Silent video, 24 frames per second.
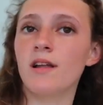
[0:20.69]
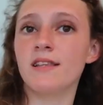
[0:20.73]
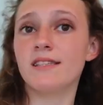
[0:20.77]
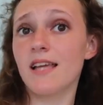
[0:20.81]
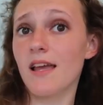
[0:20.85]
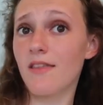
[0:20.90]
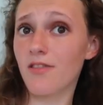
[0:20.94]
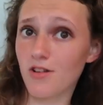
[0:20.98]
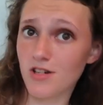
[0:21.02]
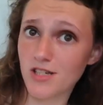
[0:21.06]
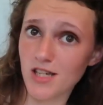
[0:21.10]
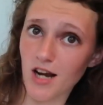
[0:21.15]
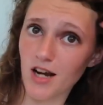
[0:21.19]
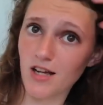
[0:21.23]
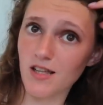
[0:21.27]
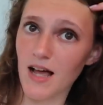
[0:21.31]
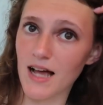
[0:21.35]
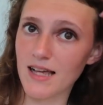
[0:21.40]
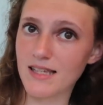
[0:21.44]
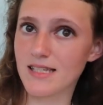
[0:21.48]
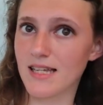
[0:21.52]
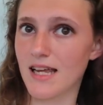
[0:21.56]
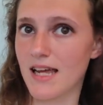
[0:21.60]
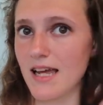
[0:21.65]
Wednesday and Thursday are
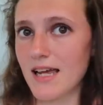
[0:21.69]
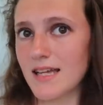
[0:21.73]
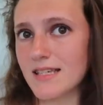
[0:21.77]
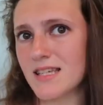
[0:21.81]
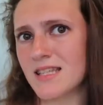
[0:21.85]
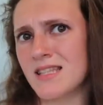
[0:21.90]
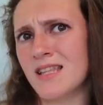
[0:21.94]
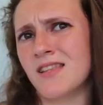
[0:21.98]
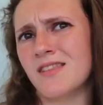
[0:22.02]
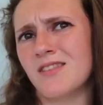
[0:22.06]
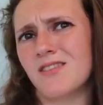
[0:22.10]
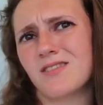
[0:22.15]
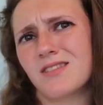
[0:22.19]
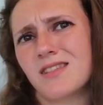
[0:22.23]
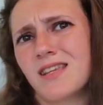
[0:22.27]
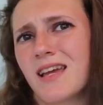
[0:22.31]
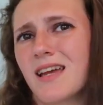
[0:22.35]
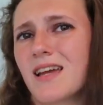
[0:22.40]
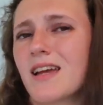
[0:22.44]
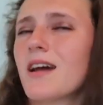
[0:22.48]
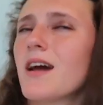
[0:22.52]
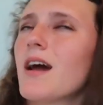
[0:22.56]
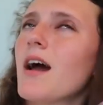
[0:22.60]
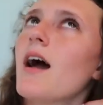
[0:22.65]
class days and then there's
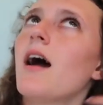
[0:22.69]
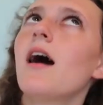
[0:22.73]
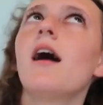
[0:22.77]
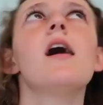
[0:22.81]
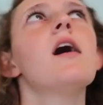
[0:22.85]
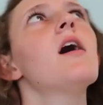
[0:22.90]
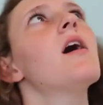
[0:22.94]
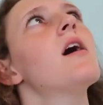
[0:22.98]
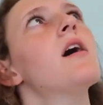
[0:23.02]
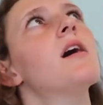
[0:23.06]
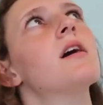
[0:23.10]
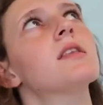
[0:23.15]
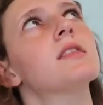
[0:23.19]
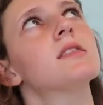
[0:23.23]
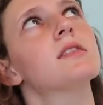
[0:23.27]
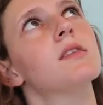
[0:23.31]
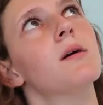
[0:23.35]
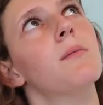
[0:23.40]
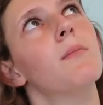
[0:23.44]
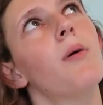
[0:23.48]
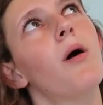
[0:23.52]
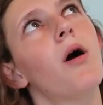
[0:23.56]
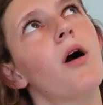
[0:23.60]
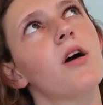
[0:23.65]
like
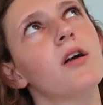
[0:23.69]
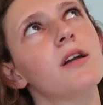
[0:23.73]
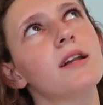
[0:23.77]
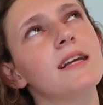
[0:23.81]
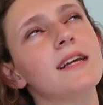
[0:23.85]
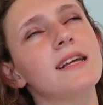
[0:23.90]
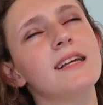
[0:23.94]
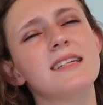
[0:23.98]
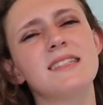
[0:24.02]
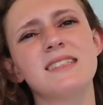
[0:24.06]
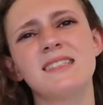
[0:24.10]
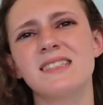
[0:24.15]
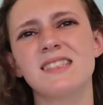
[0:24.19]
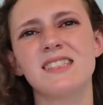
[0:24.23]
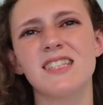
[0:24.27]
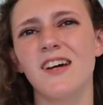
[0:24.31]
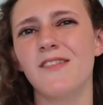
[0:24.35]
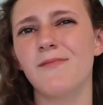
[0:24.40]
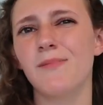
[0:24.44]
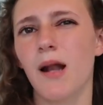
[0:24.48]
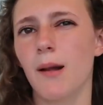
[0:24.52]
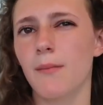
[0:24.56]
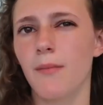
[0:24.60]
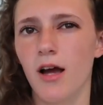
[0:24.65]
the parties and
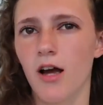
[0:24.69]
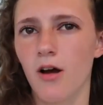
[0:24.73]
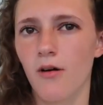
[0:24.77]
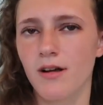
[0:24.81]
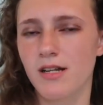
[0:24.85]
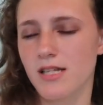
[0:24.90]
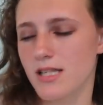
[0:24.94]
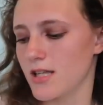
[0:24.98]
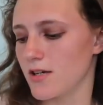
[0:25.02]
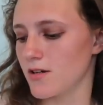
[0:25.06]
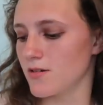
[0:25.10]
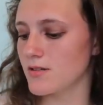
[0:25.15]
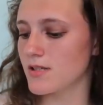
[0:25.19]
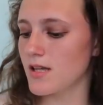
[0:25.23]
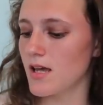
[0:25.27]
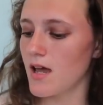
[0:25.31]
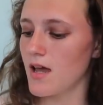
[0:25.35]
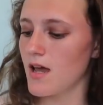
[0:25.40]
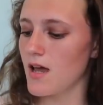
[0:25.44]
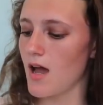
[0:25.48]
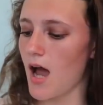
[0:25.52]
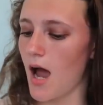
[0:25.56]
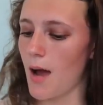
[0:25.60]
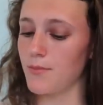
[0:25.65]
stuff, but I'm not going to those.
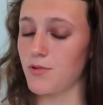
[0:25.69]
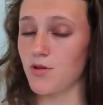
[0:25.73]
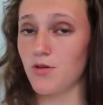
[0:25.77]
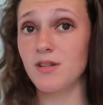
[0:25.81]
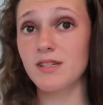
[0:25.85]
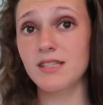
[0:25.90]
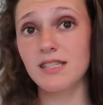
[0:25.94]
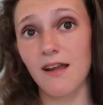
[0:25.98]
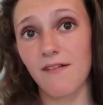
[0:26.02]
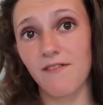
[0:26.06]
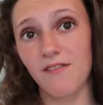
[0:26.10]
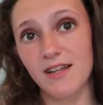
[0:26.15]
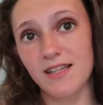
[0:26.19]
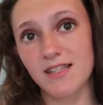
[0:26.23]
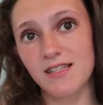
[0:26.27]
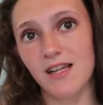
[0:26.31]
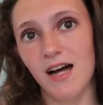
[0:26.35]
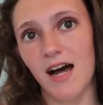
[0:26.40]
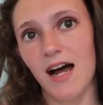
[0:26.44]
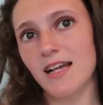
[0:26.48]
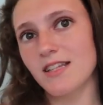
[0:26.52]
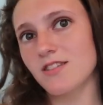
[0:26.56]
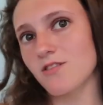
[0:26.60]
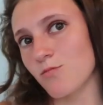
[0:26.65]
I'm doing Stephanie's
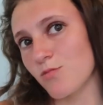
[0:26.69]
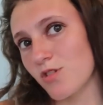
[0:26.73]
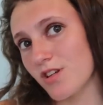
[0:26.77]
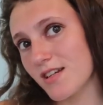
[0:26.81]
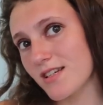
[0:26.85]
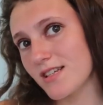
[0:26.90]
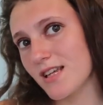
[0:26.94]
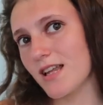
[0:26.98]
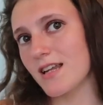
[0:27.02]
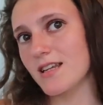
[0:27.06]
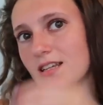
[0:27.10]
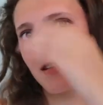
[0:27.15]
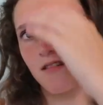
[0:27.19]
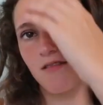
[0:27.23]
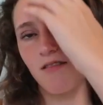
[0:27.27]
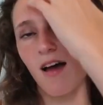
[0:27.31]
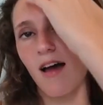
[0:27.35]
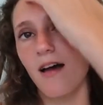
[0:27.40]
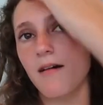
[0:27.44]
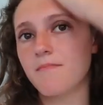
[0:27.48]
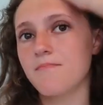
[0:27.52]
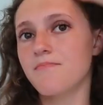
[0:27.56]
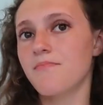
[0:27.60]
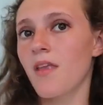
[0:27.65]
class, so I'm really excited to do
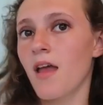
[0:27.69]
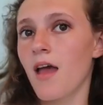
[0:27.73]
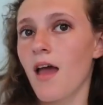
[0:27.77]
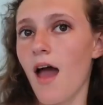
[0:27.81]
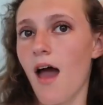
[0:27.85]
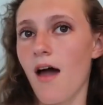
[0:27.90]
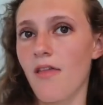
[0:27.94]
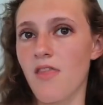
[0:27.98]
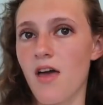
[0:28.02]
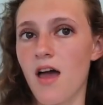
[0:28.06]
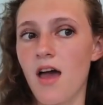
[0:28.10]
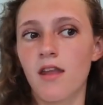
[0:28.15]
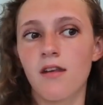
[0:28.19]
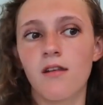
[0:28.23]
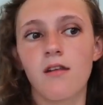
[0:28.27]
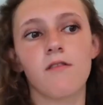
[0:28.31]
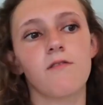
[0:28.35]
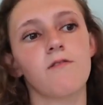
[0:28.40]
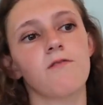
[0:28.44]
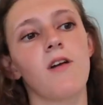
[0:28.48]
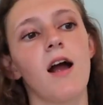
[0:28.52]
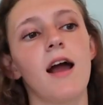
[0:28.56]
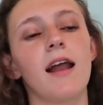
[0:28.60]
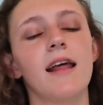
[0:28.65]
that. And then
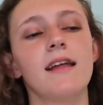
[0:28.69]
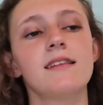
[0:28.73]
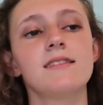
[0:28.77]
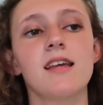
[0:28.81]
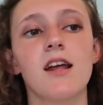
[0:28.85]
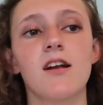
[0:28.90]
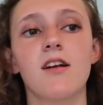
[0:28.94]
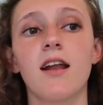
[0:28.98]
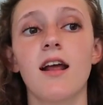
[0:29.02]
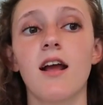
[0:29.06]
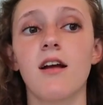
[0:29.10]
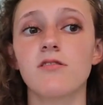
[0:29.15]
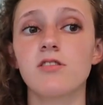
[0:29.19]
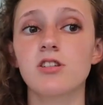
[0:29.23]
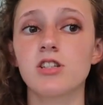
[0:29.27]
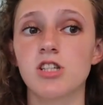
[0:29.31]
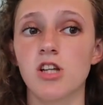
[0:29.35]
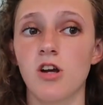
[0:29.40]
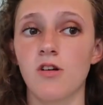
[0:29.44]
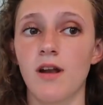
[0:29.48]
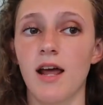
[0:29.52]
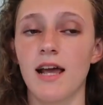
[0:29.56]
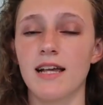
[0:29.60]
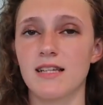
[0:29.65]
Friday and Saturday are the
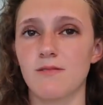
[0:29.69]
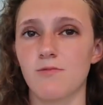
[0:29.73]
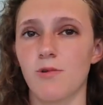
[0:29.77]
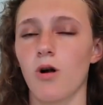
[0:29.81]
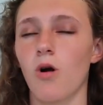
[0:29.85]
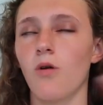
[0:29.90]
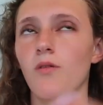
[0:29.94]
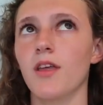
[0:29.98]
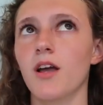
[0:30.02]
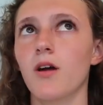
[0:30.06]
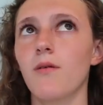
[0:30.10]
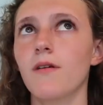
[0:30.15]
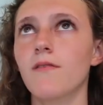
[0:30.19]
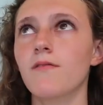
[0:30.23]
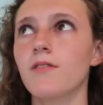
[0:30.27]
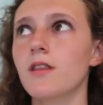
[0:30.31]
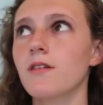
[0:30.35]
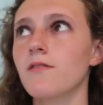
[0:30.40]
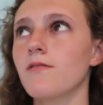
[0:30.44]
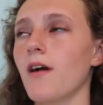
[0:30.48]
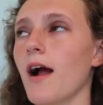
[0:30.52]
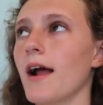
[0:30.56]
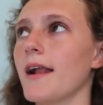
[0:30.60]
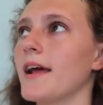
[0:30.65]
show days. We're only going for
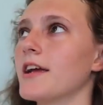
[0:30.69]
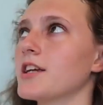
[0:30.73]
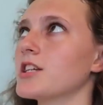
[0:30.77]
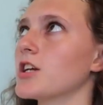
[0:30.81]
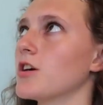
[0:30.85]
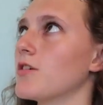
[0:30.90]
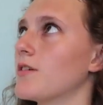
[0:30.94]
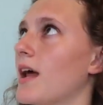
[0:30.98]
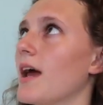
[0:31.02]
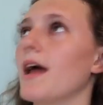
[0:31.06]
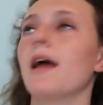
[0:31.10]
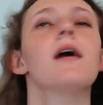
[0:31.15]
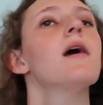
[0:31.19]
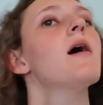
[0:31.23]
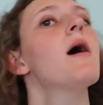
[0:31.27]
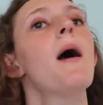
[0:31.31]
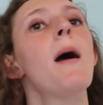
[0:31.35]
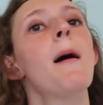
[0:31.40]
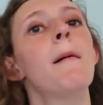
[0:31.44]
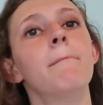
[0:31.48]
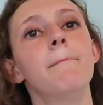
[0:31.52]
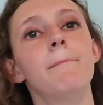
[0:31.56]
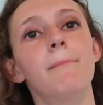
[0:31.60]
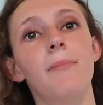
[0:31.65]
the Friday show day,
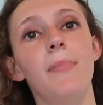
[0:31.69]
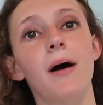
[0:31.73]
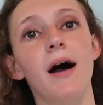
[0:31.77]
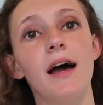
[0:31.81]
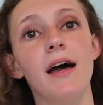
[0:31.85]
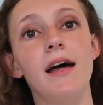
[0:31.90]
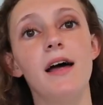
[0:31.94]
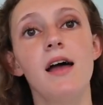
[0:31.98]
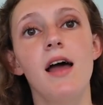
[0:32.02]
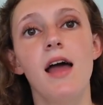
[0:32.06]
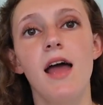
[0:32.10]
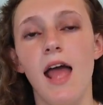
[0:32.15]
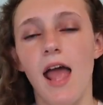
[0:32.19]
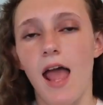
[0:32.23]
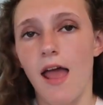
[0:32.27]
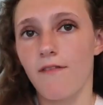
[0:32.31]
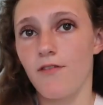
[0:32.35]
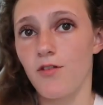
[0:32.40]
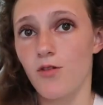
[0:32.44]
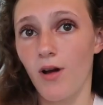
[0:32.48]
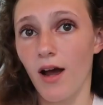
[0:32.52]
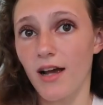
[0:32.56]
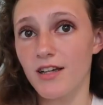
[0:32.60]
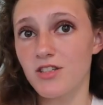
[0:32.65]
but
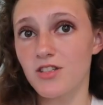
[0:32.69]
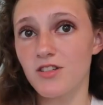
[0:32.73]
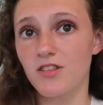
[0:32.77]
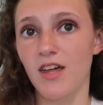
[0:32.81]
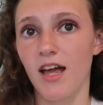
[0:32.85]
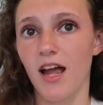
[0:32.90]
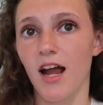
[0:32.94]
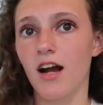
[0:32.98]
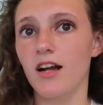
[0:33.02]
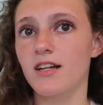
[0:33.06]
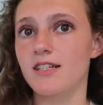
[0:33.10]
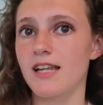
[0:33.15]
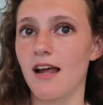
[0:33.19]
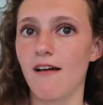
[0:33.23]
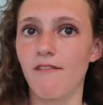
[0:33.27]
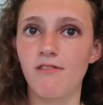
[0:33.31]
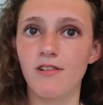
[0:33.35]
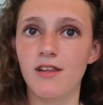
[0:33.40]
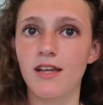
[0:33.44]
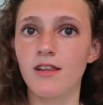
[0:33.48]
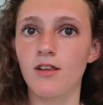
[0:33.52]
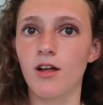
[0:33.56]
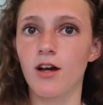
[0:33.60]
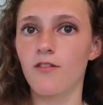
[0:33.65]
if you guys are there,
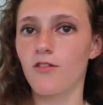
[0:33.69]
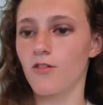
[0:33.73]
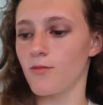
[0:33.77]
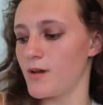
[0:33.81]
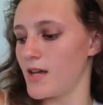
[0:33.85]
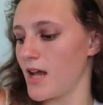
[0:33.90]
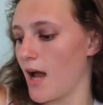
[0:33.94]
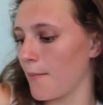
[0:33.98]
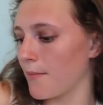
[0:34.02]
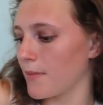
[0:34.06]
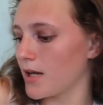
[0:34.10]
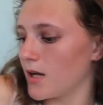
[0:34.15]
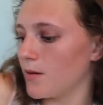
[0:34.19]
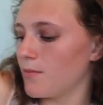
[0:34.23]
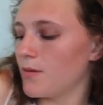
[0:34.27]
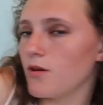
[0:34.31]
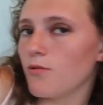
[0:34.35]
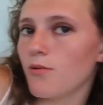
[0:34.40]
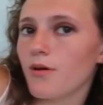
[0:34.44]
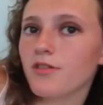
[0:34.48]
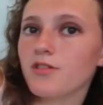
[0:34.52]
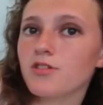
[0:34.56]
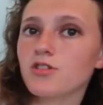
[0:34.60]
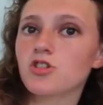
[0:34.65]
definitely look for me. I'm gonna
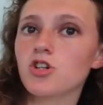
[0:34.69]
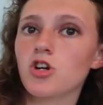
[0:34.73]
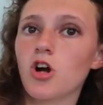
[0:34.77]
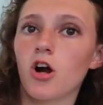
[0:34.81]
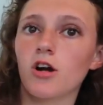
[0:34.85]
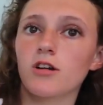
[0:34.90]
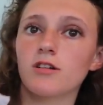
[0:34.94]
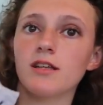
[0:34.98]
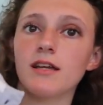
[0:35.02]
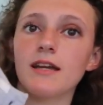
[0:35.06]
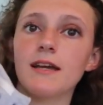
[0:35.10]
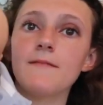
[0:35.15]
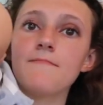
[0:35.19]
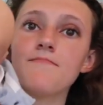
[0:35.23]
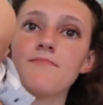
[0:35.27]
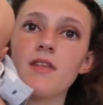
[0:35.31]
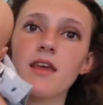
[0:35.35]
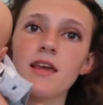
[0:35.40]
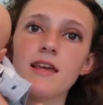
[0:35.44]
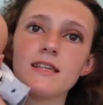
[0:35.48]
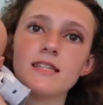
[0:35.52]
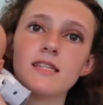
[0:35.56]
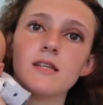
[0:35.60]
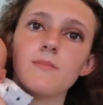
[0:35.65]
be with Charlie.
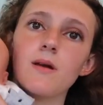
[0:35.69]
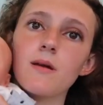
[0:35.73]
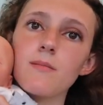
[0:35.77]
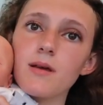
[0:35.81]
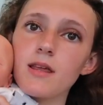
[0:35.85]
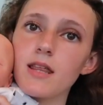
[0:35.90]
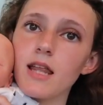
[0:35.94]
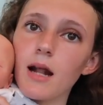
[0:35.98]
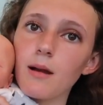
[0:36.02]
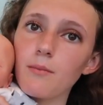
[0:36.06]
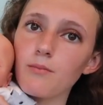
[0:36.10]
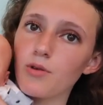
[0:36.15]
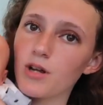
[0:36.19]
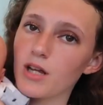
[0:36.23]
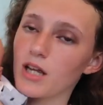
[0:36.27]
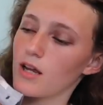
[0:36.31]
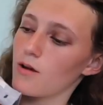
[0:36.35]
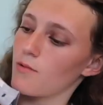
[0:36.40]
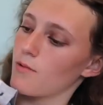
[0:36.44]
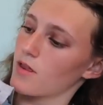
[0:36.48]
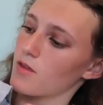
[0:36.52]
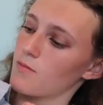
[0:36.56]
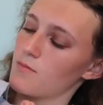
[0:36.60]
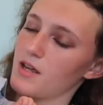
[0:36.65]
He's the baby that I'm
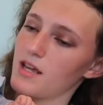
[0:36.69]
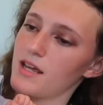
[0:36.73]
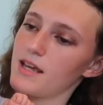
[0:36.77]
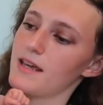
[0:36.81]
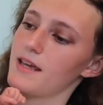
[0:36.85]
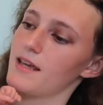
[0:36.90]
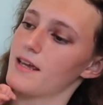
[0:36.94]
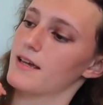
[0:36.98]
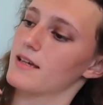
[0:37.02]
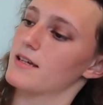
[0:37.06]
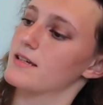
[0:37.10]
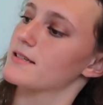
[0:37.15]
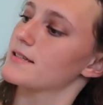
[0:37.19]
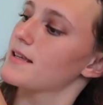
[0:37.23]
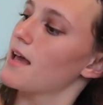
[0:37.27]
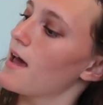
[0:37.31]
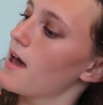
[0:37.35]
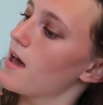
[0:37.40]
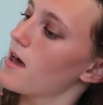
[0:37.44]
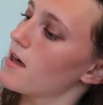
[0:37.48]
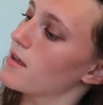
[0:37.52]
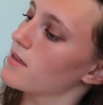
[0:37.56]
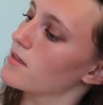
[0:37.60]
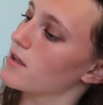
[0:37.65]
bringing with me. He is
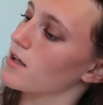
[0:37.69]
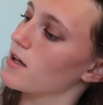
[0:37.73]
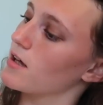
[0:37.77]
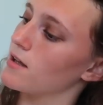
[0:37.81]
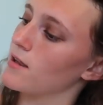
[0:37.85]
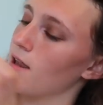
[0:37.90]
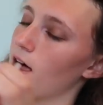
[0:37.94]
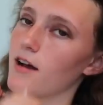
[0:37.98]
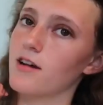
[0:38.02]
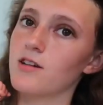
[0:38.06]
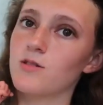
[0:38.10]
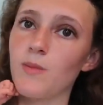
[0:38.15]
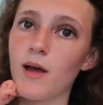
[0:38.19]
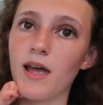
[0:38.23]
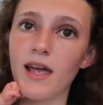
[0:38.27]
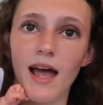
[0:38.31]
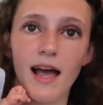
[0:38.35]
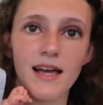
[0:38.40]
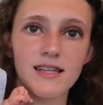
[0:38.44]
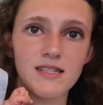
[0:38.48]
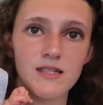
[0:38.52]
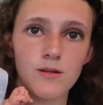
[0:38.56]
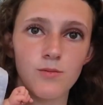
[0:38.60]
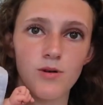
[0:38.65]
the Lux by
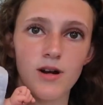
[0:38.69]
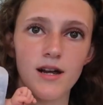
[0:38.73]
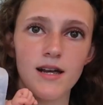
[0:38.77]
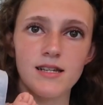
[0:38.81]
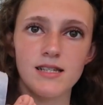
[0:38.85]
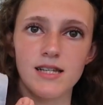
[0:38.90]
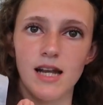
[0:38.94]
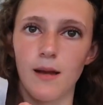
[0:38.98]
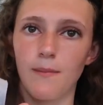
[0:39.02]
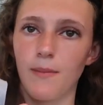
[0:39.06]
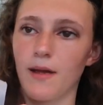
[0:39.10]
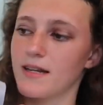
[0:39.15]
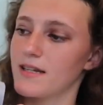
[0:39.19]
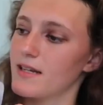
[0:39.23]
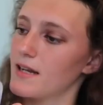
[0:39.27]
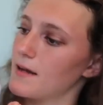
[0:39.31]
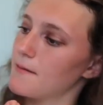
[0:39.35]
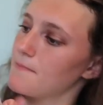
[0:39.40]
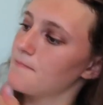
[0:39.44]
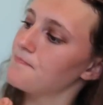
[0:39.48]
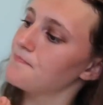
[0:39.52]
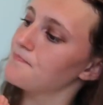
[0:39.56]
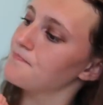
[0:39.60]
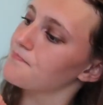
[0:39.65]
Cassie Brace, and I painted
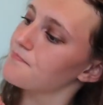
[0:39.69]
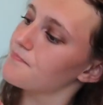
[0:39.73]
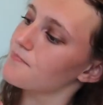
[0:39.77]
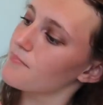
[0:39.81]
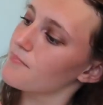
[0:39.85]
him.